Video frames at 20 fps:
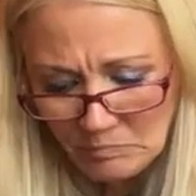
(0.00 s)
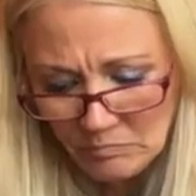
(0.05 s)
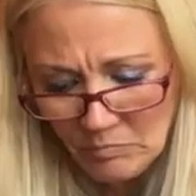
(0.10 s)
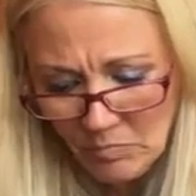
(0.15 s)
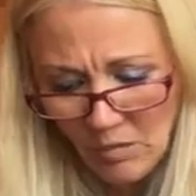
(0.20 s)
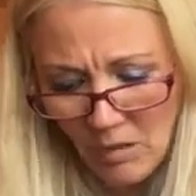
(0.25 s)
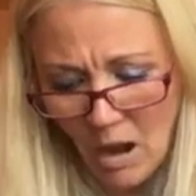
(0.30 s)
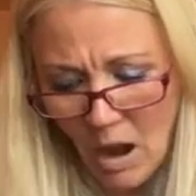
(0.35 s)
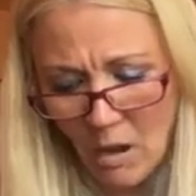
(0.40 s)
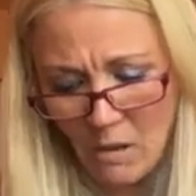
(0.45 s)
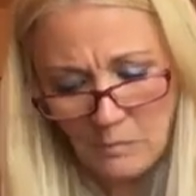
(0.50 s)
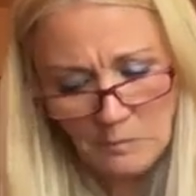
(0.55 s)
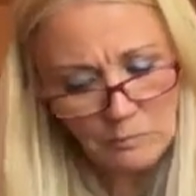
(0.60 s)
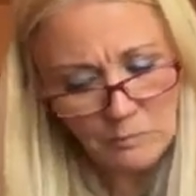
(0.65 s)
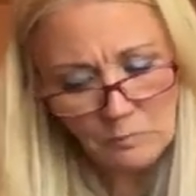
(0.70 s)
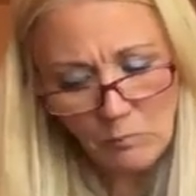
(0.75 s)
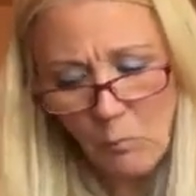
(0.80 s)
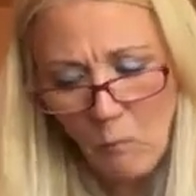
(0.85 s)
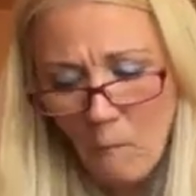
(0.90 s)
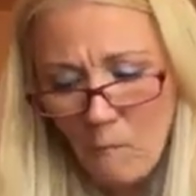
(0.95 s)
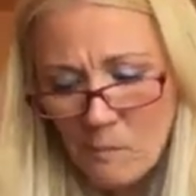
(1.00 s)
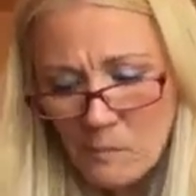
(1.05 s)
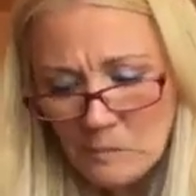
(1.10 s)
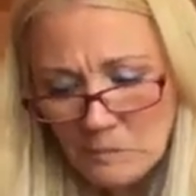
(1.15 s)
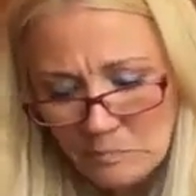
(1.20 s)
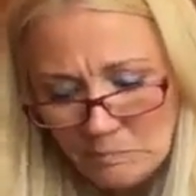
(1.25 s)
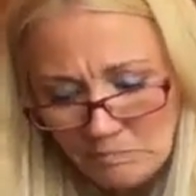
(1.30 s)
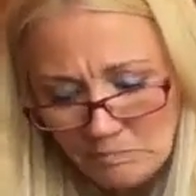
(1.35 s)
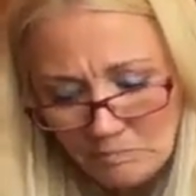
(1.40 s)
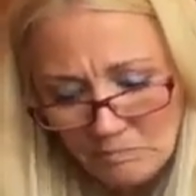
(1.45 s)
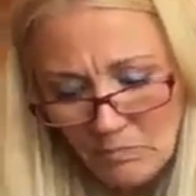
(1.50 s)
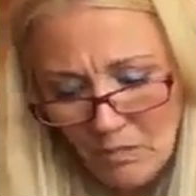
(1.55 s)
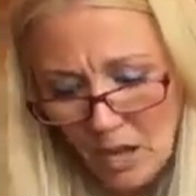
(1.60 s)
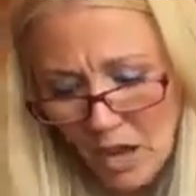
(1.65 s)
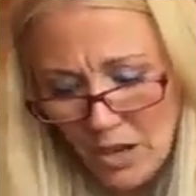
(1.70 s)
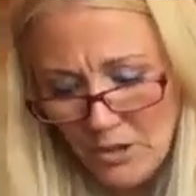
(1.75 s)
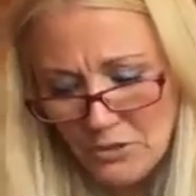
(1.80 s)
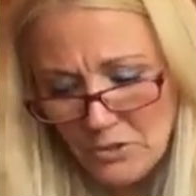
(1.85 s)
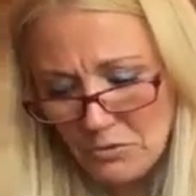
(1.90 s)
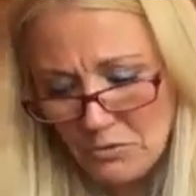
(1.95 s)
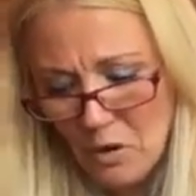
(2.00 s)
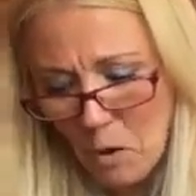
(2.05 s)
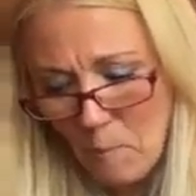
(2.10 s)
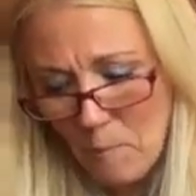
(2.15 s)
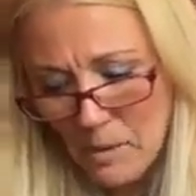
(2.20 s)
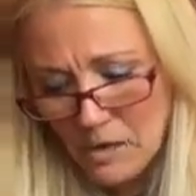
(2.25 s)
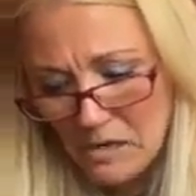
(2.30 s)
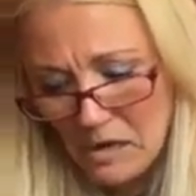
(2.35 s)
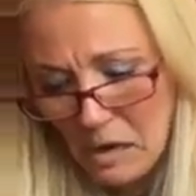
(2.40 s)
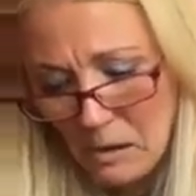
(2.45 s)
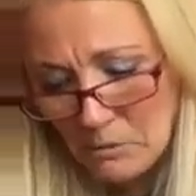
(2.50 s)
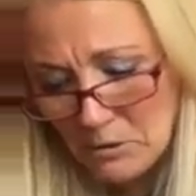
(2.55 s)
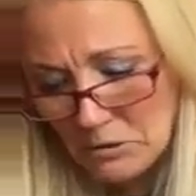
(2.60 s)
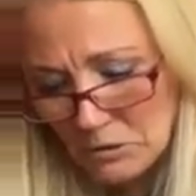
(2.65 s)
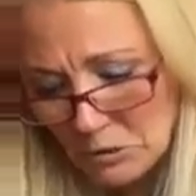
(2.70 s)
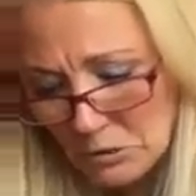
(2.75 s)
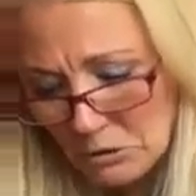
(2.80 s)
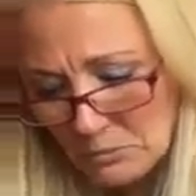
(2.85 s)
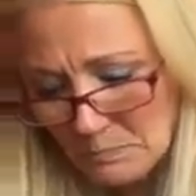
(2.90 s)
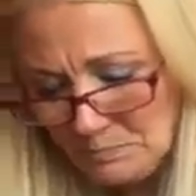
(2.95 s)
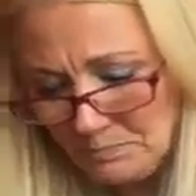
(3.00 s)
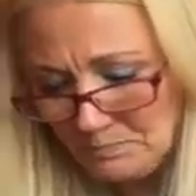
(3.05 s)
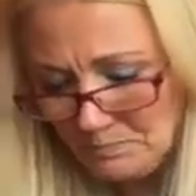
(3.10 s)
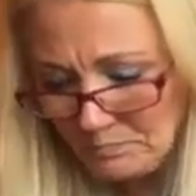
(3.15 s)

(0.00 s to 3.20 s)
I do cut my cabbage a little bigger